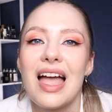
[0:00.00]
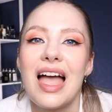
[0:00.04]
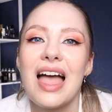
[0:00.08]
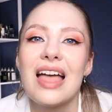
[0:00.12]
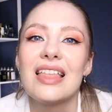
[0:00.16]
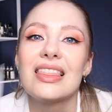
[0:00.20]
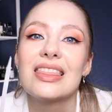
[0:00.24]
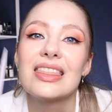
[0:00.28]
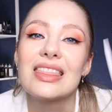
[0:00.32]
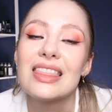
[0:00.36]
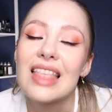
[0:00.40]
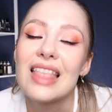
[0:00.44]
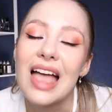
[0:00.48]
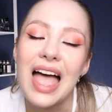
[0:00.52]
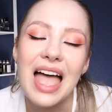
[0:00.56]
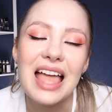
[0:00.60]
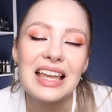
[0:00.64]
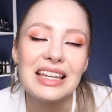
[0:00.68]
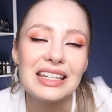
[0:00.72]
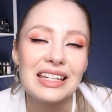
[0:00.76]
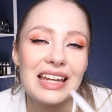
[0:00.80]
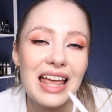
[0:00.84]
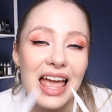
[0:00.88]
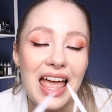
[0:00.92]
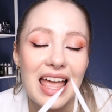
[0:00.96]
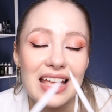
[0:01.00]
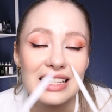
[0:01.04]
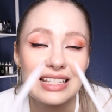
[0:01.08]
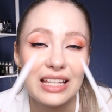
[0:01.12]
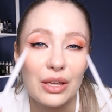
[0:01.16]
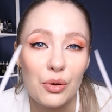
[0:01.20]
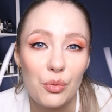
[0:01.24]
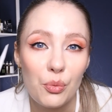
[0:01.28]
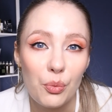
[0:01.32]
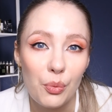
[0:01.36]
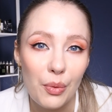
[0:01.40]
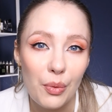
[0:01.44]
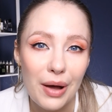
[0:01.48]
And then as
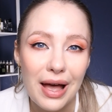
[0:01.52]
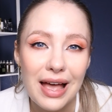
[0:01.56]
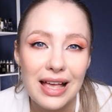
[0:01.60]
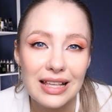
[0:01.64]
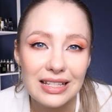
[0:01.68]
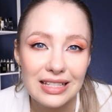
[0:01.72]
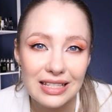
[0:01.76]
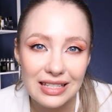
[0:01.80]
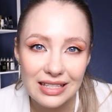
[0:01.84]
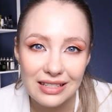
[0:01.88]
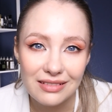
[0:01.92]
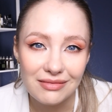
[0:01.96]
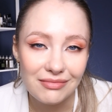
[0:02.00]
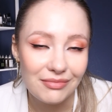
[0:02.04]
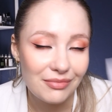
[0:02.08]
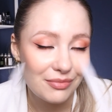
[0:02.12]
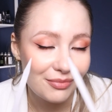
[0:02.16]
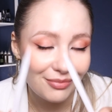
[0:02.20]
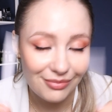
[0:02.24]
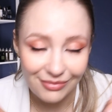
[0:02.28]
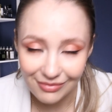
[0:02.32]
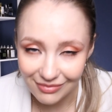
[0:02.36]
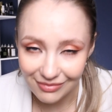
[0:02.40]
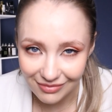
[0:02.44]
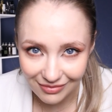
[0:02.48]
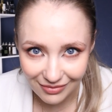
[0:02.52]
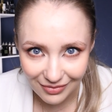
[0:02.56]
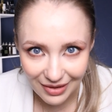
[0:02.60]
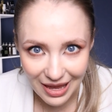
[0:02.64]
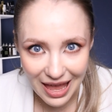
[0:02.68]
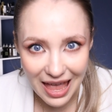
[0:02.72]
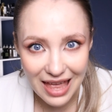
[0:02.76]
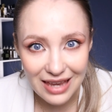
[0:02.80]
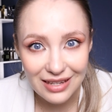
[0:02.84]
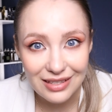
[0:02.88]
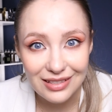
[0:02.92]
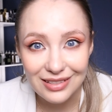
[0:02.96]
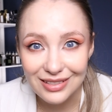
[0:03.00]
it wears
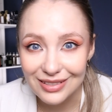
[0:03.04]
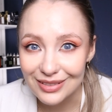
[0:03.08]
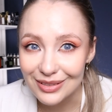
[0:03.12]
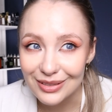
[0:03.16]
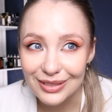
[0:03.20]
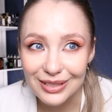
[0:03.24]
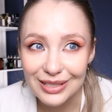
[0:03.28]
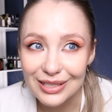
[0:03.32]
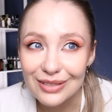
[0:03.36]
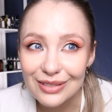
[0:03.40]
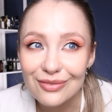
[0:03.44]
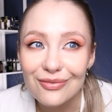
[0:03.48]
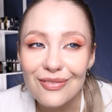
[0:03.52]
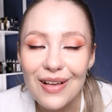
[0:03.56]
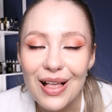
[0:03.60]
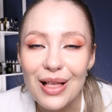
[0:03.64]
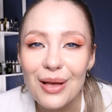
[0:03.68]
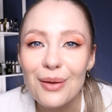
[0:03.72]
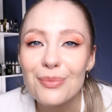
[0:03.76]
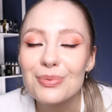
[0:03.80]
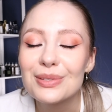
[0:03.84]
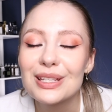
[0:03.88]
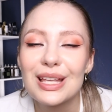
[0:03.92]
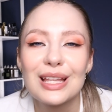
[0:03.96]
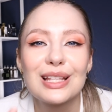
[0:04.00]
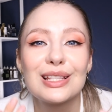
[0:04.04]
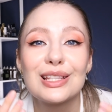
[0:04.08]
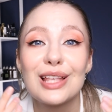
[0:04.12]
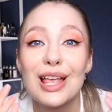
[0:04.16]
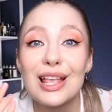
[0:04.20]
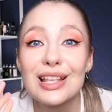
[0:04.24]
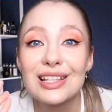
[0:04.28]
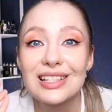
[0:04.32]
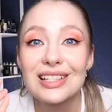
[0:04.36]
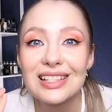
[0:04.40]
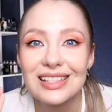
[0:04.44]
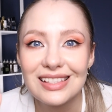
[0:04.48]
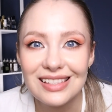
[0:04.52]
and develops, it's
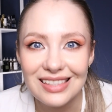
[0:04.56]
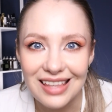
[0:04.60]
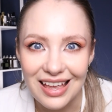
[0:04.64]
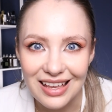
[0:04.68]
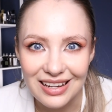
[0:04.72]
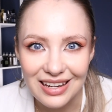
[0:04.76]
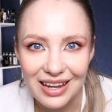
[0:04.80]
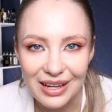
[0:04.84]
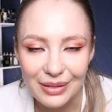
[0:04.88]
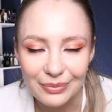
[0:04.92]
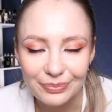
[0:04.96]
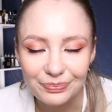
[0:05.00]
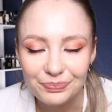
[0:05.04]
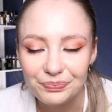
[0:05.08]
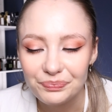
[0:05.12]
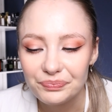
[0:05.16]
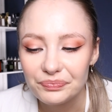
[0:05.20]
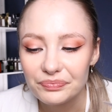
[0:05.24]
stunning.